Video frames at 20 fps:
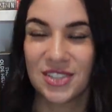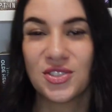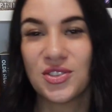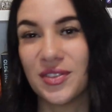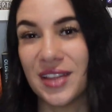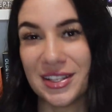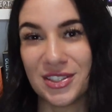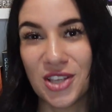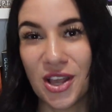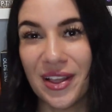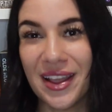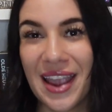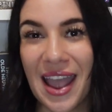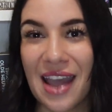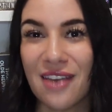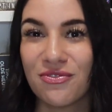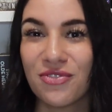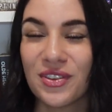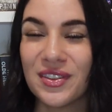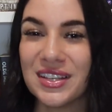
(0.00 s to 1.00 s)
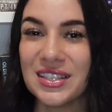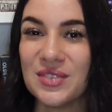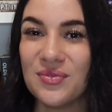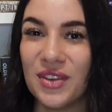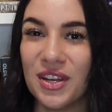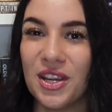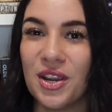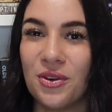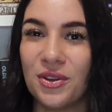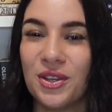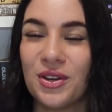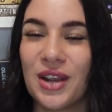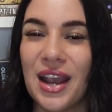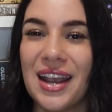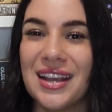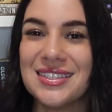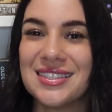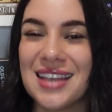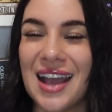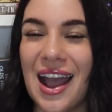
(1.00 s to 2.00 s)
So that's all I have for this video, you
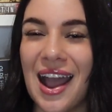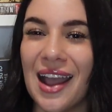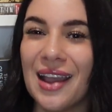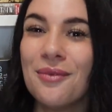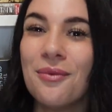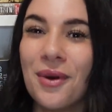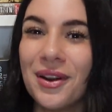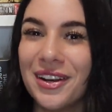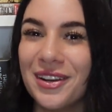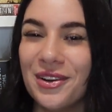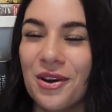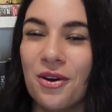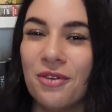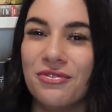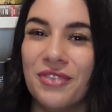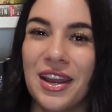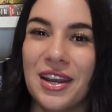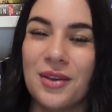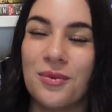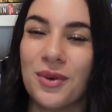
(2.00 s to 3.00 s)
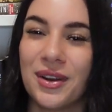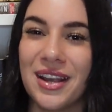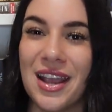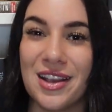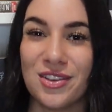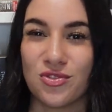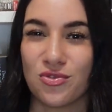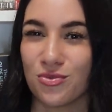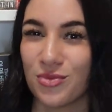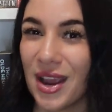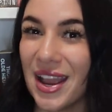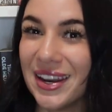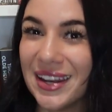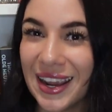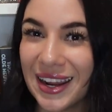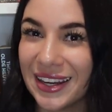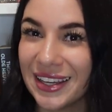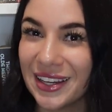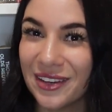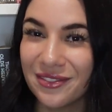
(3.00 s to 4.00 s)
guys. I want to know if anyone has read
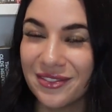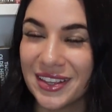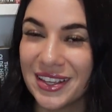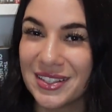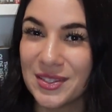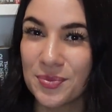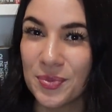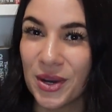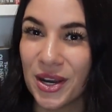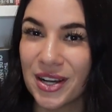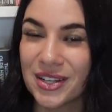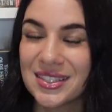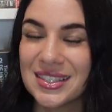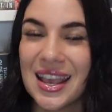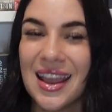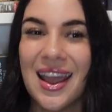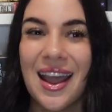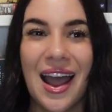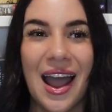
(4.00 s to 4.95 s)
any of these books.